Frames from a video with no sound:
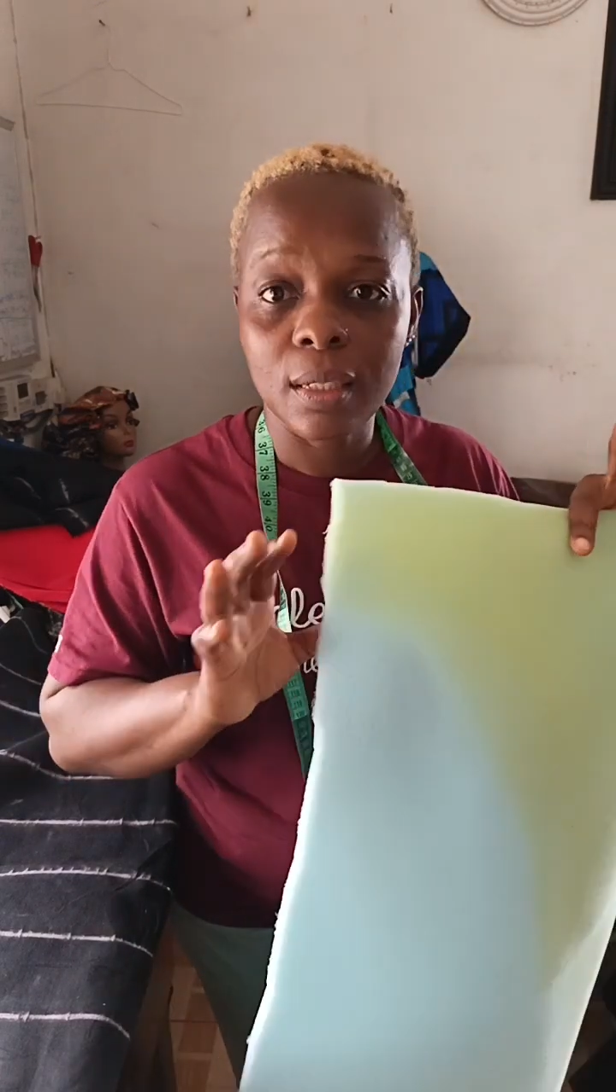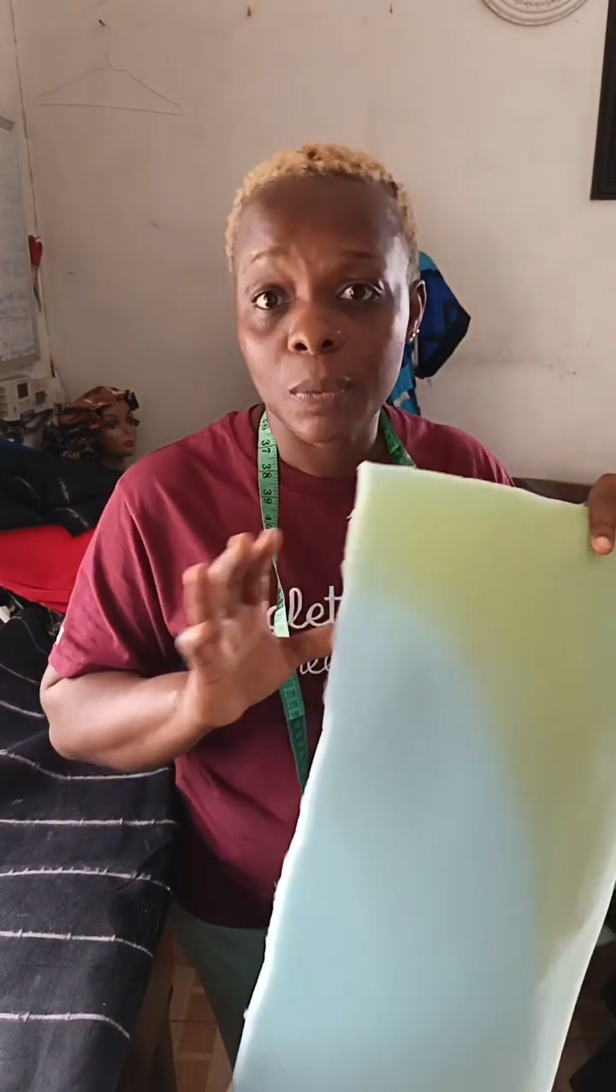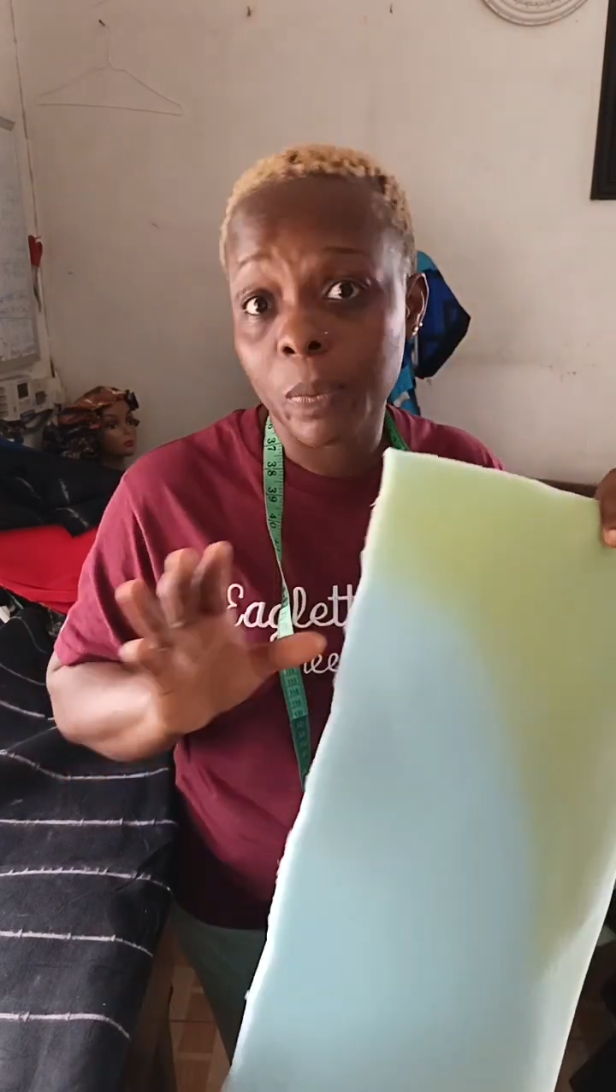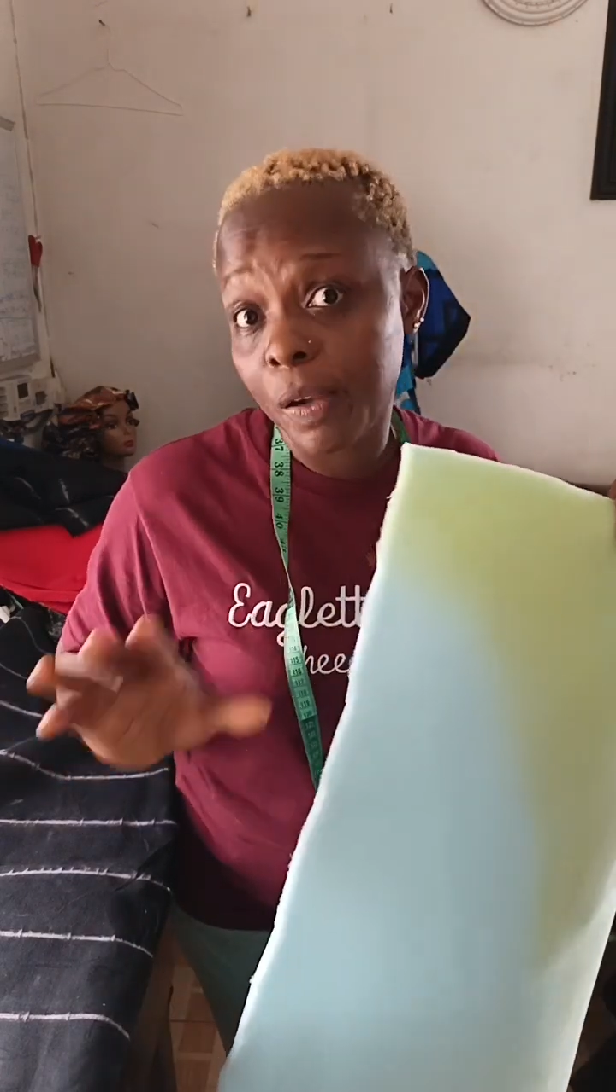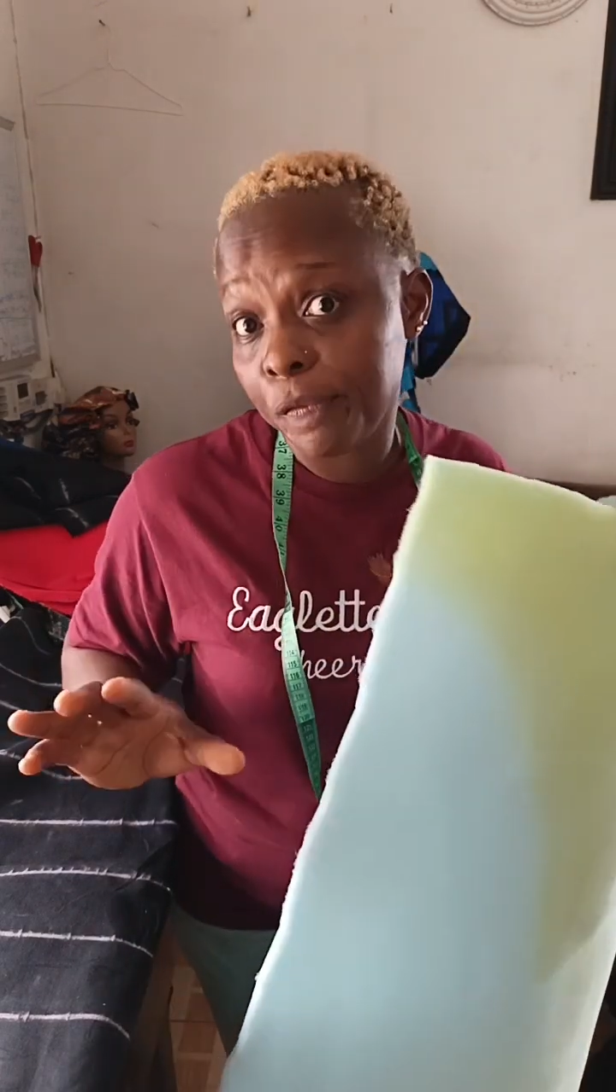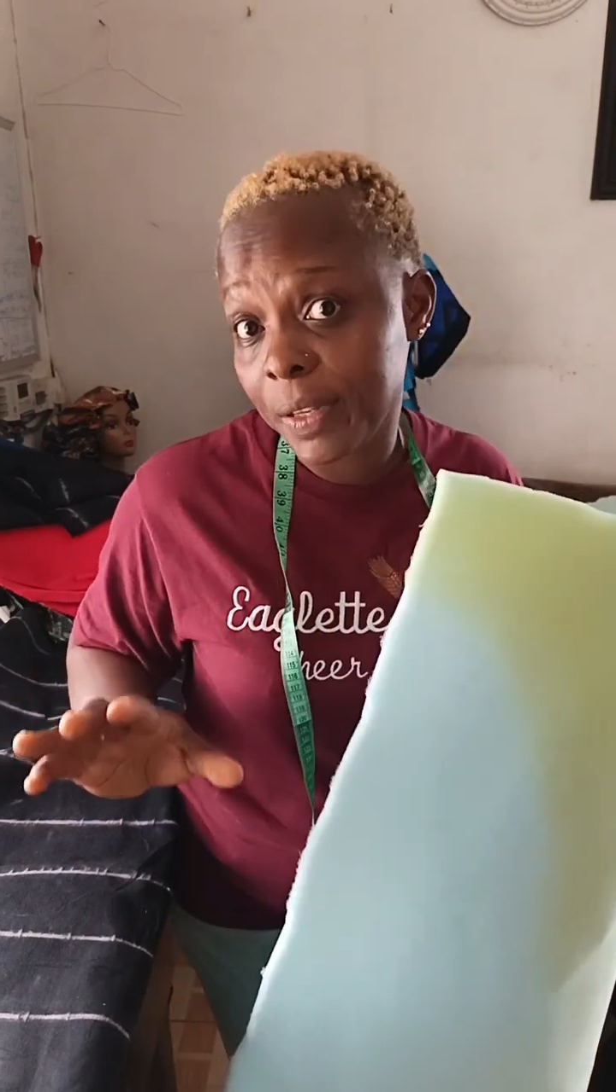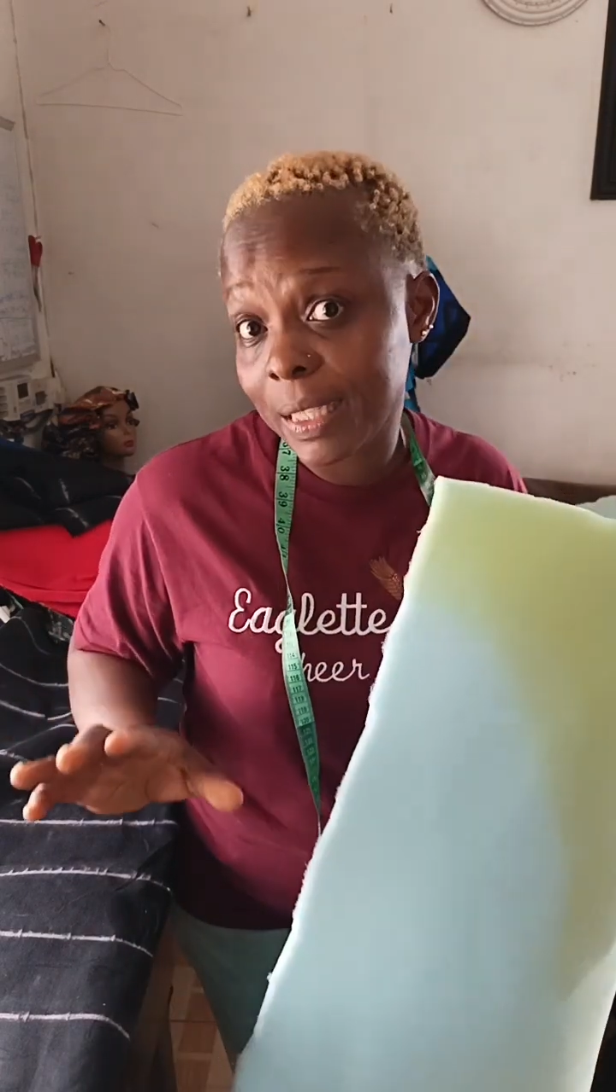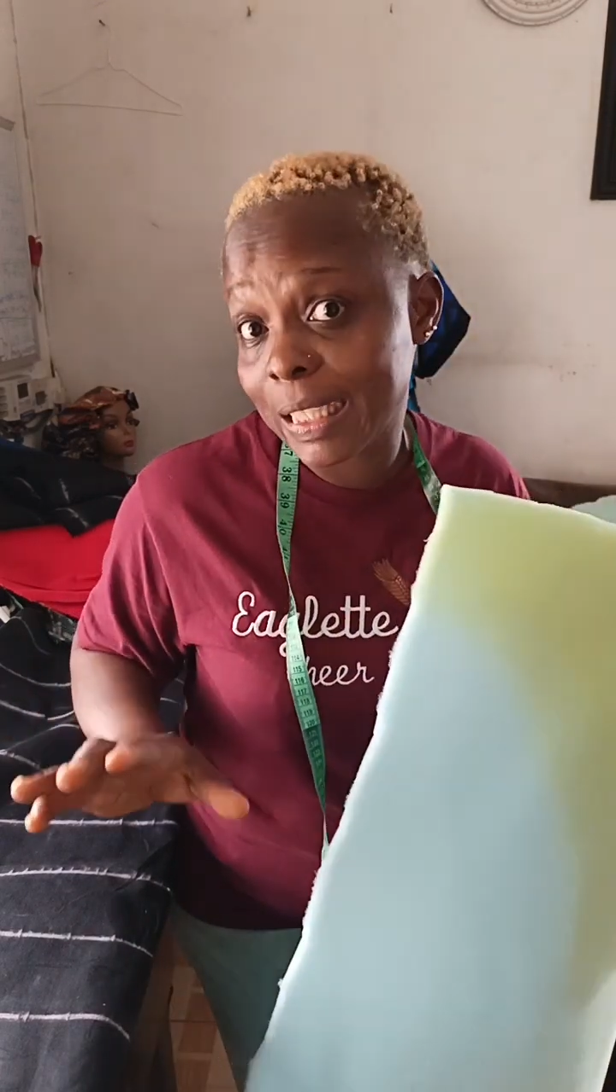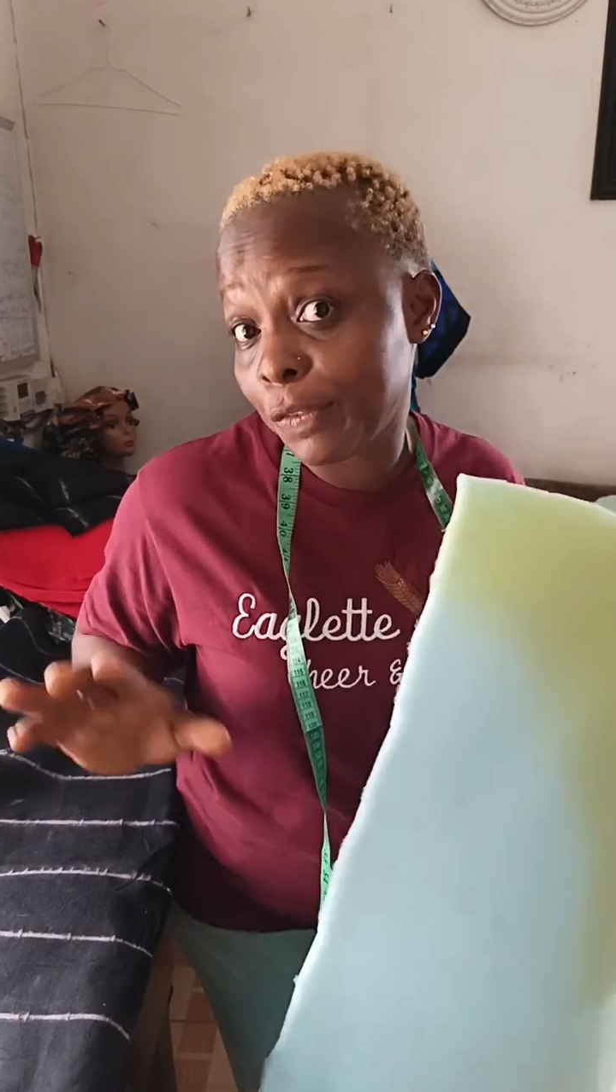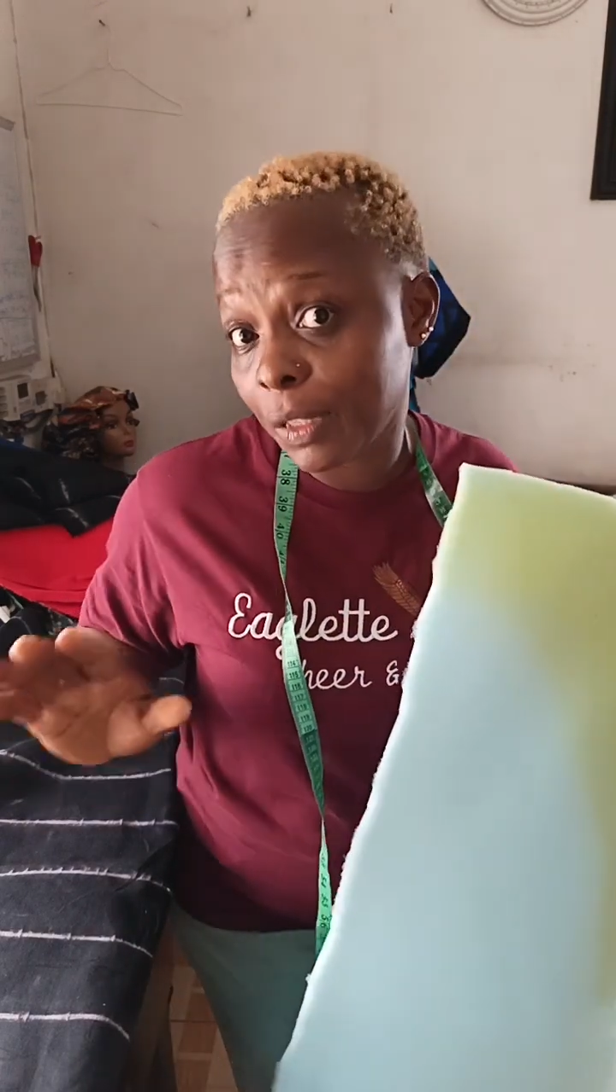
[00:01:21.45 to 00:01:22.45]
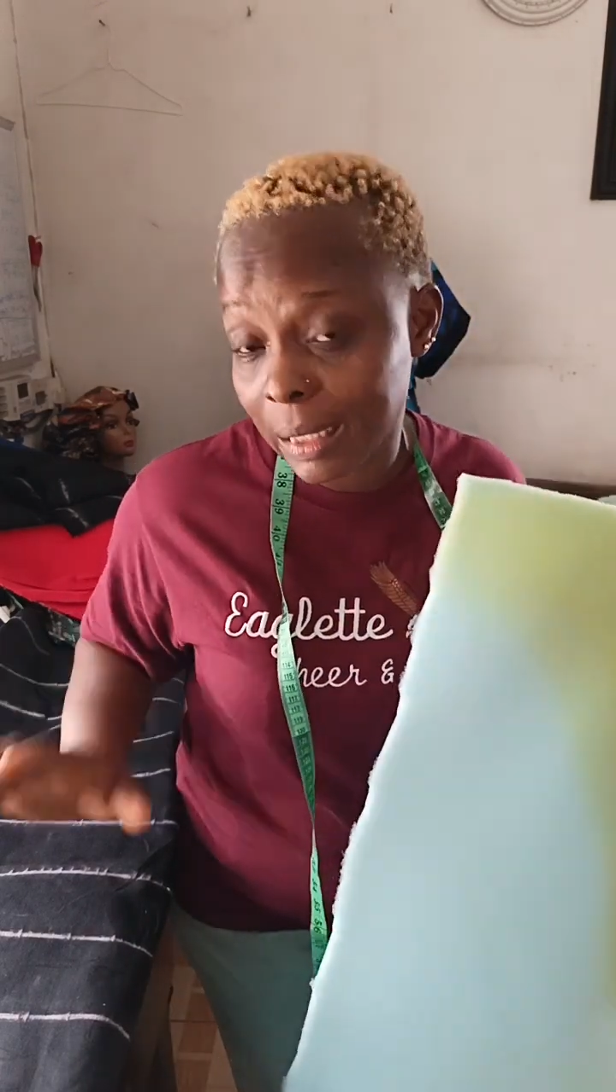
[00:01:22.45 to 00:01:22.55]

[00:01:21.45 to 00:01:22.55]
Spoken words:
is perfect for